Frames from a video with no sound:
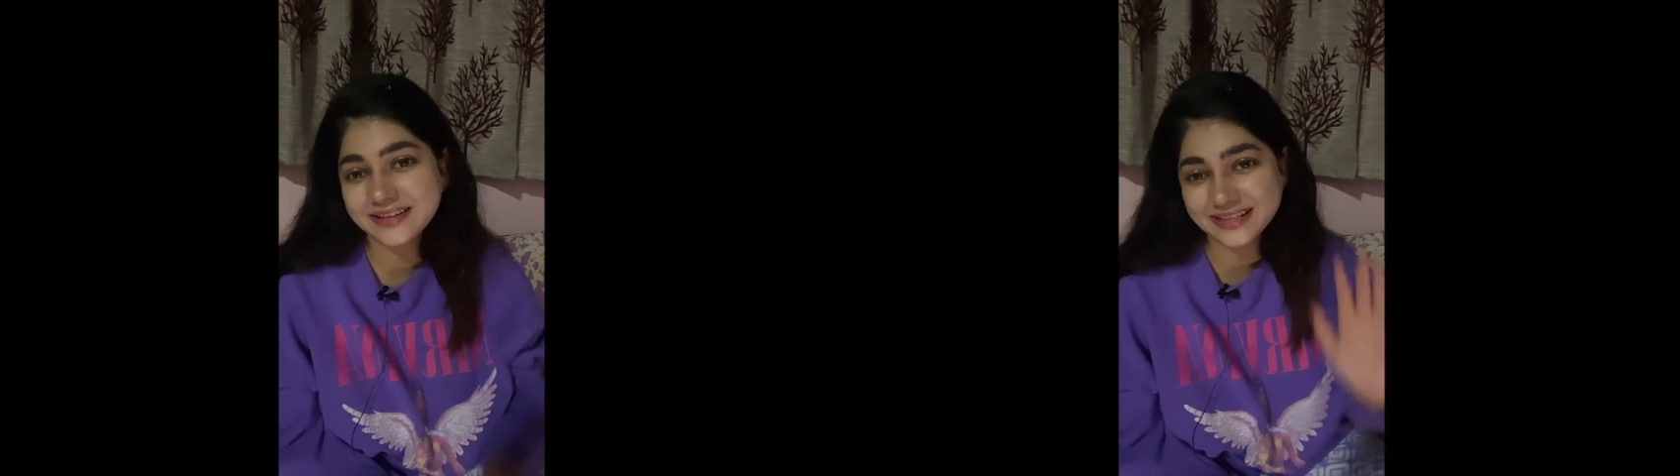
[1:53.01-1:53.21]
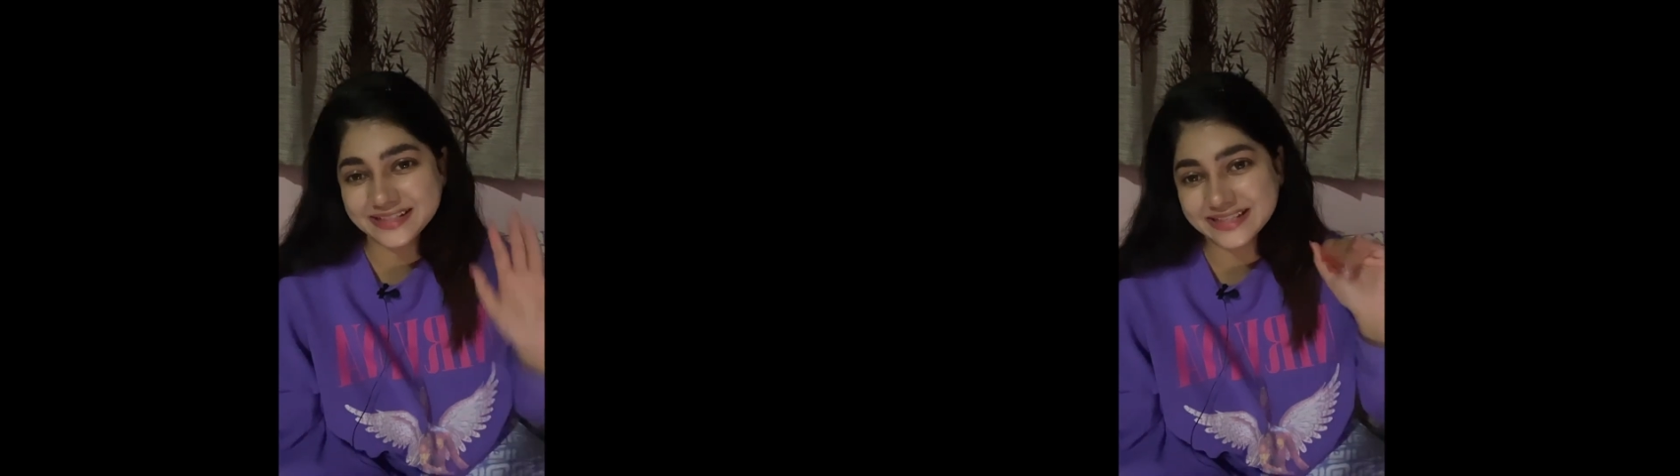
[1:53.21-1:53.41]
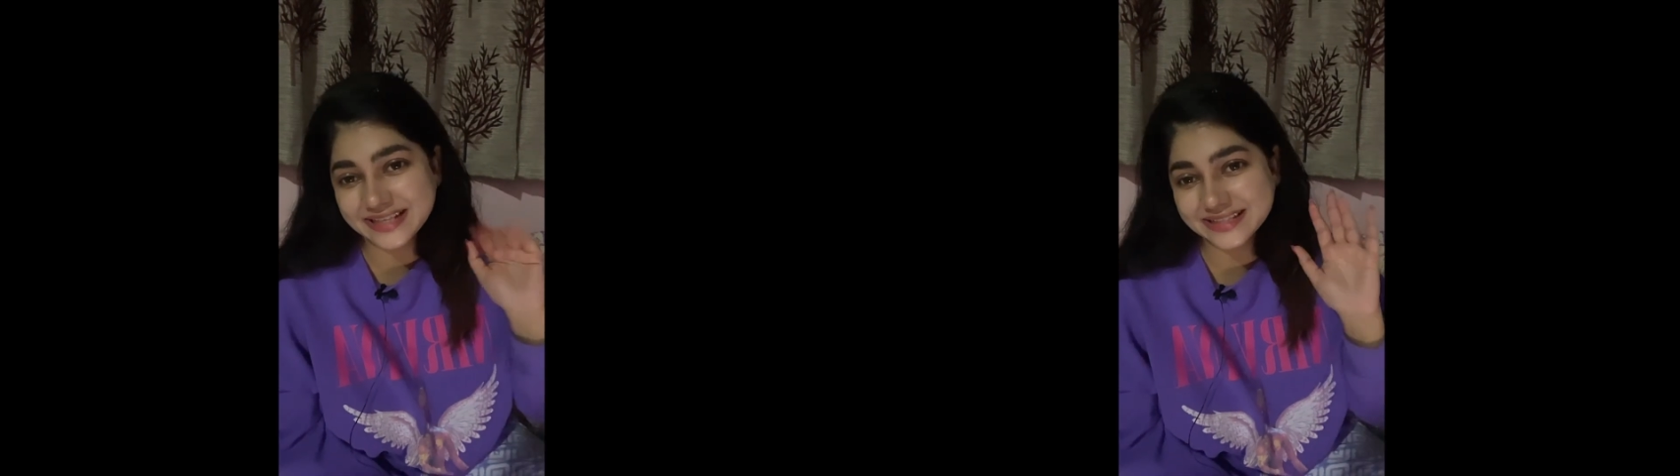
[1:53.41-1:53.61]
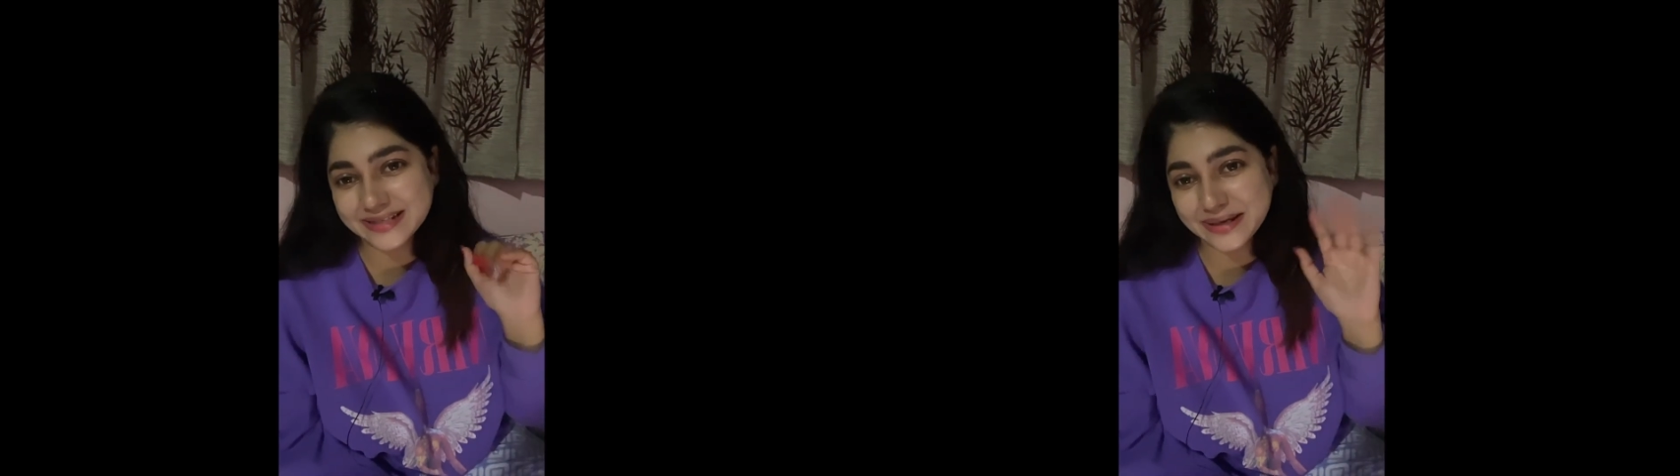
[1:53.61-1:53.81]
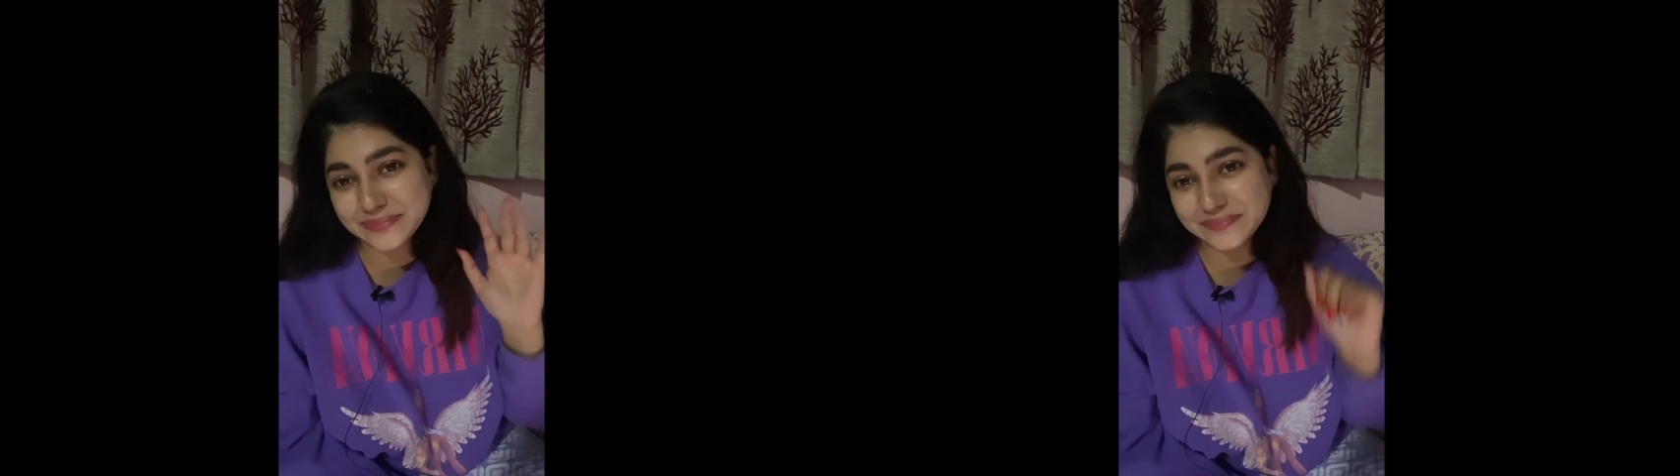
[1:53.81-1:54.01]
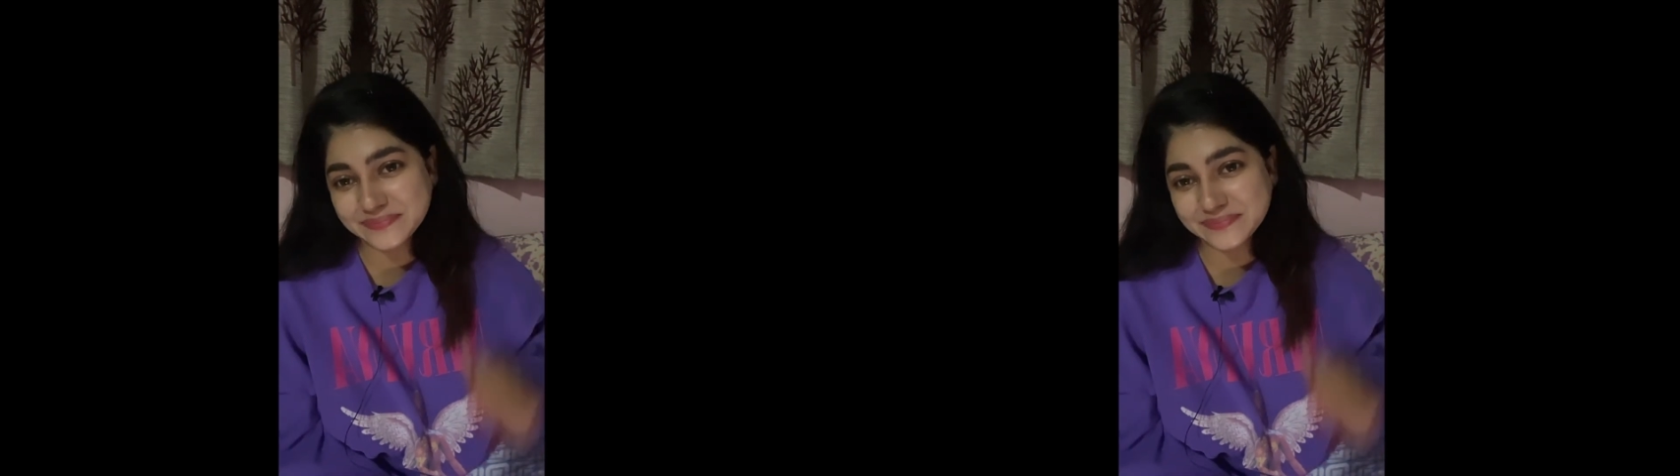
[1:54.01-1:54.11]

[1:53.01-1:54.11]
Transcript: until next time.